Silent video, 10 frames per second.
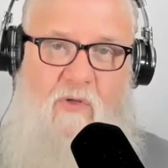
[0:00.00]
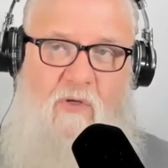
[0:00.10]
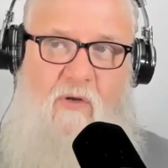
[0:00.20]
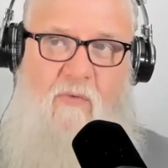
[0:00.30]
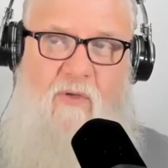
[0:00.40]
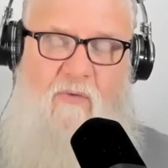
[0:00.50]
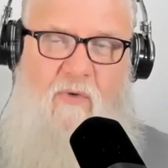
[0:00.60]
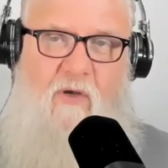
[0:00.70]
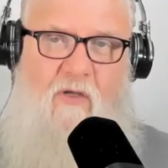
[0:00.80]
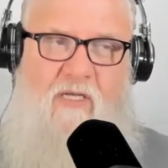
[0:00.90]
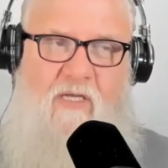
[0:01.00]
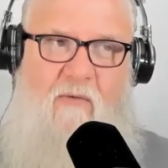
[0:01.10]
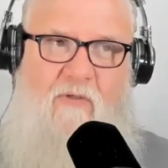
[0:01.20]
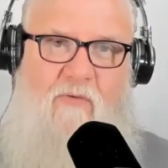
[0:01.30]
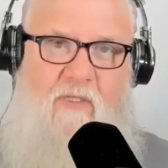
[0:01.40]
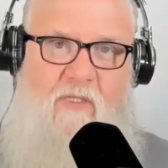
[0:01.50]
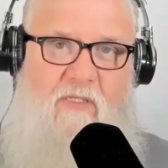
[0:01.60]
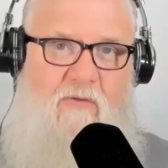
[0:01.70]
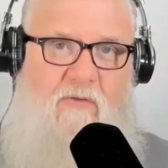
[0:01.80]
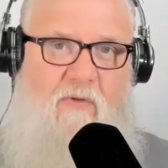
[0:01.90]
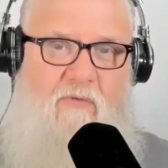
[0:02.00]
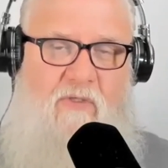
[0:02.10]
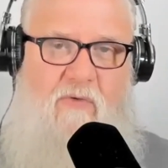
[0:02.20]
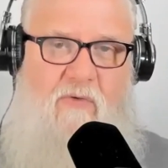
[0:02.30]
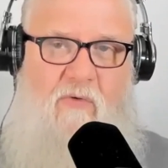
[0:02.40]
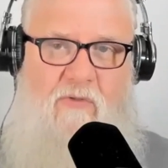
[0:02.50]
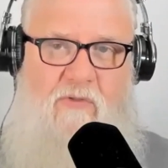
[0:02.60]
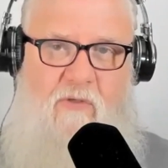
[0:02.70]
We oscillated between these two or three schools.